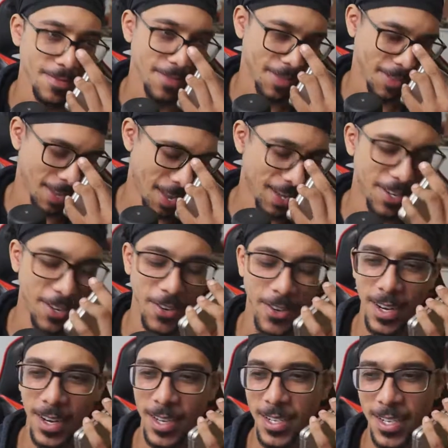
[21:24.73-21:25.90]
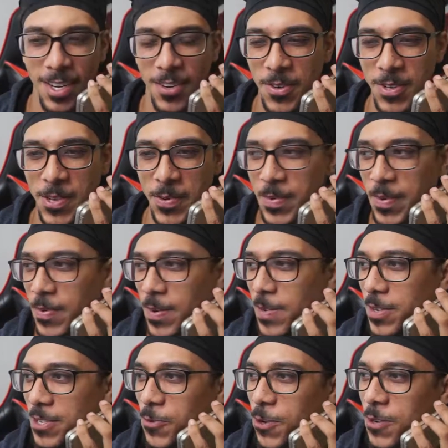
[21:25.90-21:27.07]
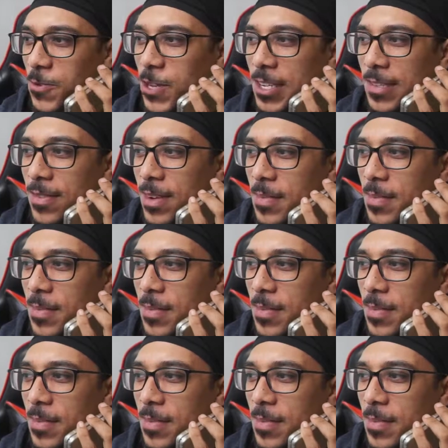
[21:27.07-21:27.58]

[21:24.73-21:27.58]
I know what it is. I don't remember what it's from.